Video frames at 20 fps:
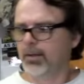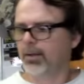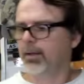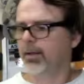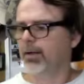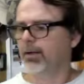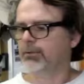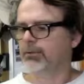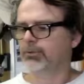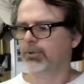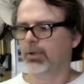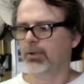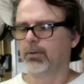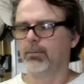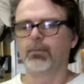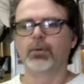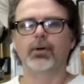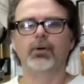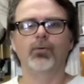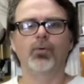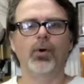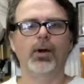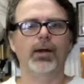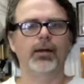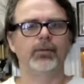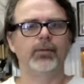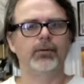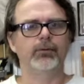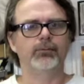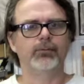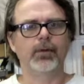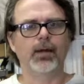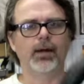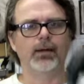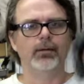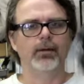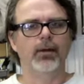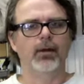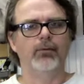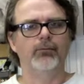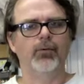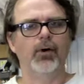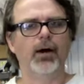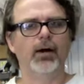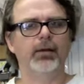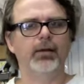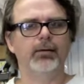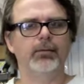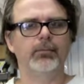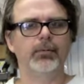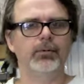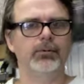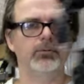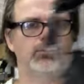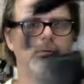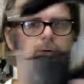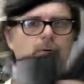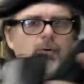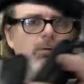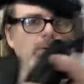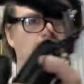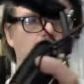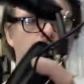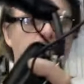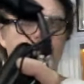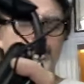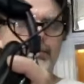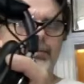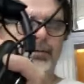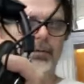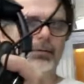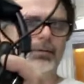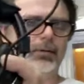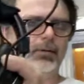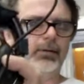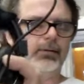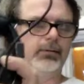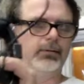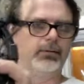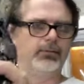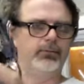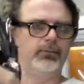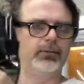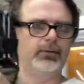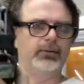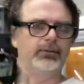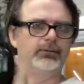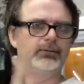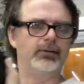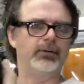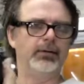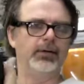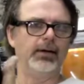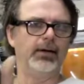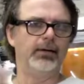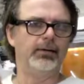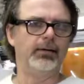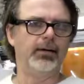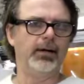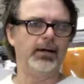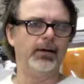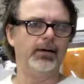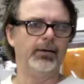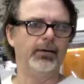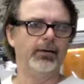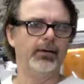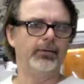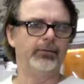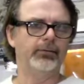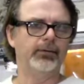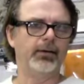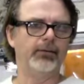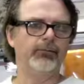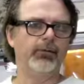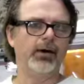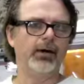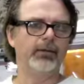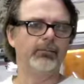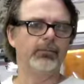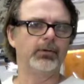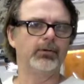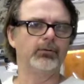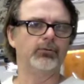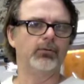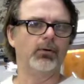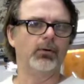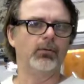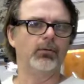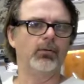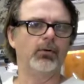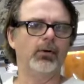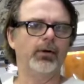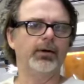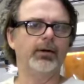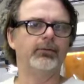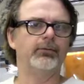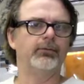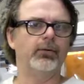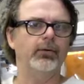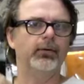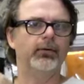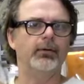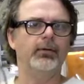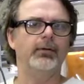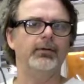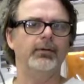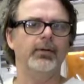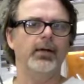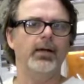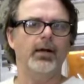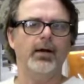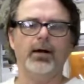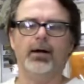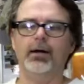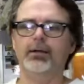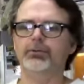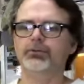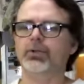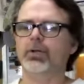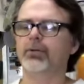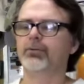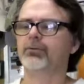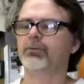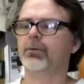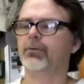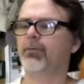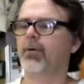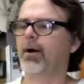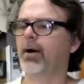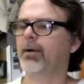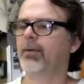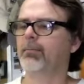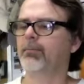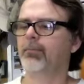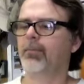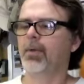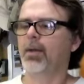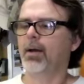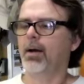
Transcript: and I'll show you real quick, these got volume control. Let's see, I don't know if you can see that. Yeah. It's got a volume control on it so you can adjust your volume.